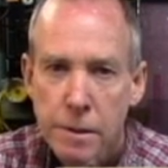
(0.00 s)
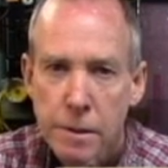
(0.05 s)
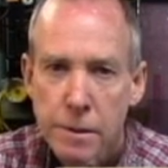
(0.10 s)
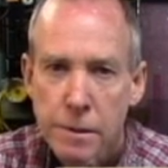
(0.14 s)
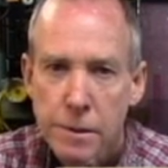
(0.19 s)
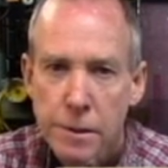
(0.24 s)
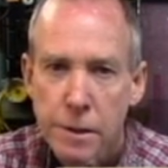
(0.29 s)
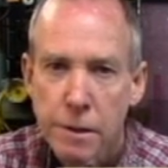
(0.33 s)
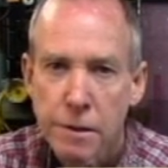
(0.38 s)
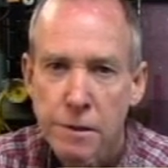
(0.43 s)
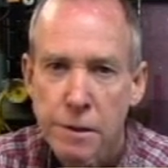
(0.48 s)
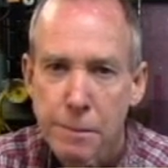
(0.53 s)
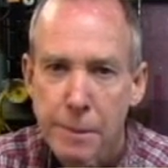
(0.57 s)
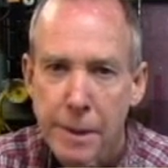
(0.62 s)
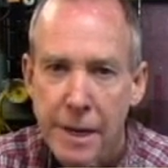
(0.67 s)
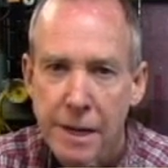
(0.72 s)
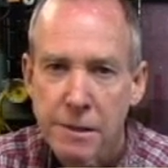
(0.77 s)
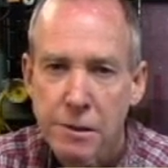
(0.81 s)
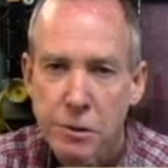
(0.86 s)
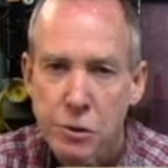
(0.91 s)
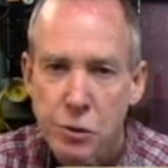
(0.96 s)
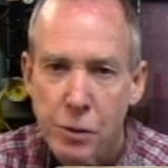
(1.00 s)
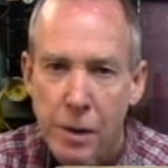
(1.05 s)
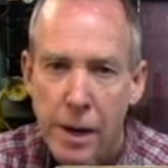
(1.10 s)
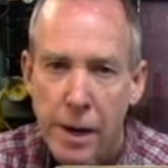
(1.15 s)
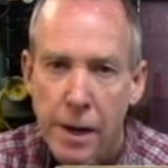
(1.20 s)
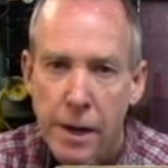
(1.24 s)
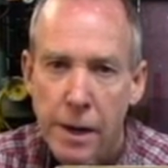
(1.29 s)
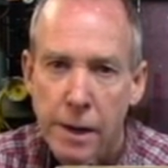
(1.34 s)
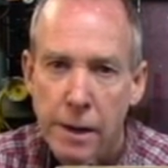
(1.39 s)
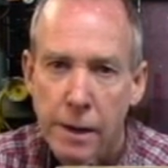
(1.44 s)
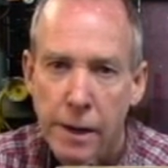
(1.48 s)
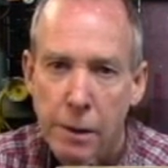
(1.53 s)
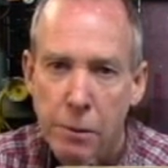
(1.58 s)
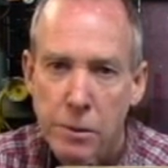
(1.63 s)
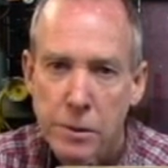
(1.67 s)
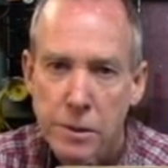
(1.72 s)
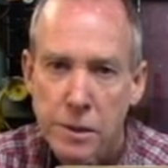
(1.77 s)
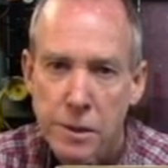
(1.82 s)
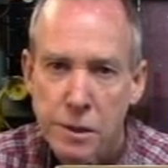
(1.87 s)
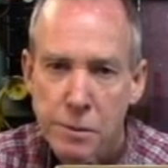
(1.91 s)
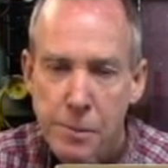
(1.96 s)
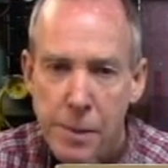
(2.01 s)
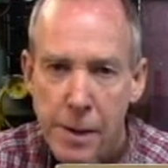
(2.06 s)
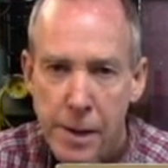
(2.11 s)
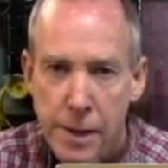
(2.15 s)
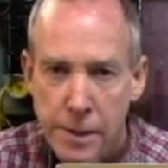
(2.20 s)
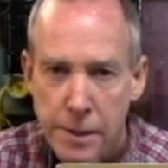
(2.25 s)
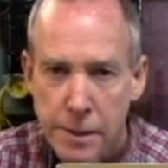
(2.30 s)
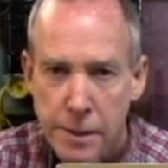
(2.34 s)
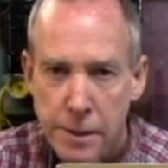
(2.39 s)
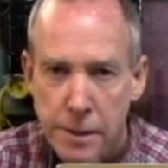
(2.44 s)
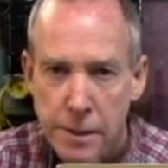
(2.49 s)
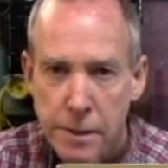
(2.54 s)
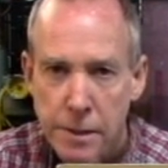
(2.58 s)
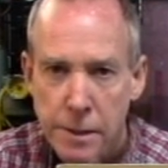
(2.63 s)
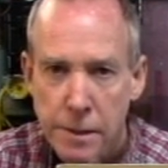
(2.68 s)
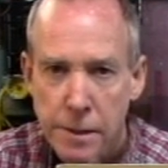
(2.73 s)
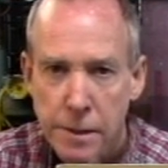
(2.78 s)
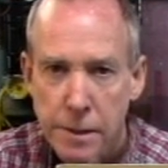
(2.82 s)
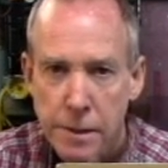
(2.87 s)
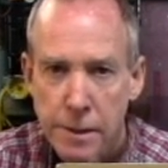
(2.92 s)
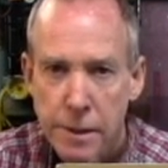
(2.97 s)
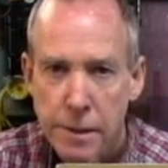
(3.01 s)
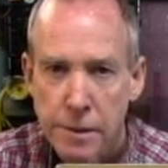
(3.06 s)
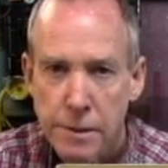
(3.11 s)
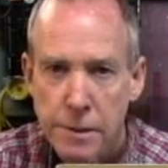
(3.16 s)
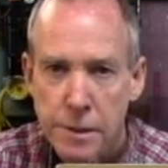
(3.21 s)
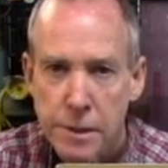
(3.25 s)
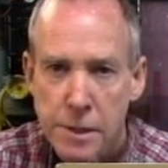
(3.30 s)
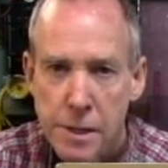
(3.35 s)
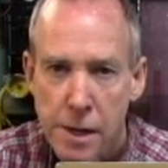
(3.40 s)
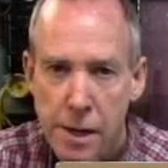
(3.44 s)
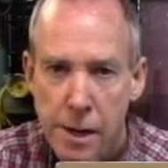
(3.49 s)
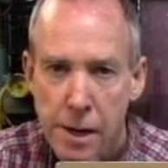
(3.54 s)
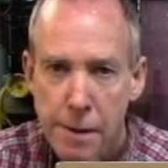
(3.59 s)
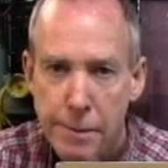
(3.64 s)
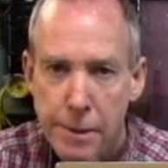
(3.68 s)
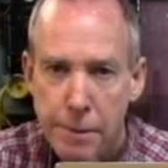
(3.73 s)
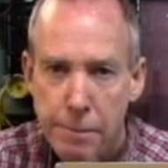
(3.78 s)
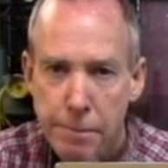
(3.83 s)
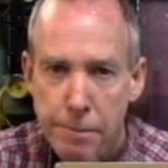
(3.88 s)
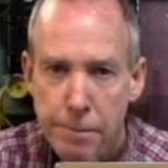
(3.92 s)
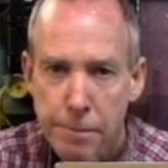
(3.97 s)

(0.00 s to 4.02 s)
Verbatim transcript: So there's a major drag, and I would suspect it's the timing.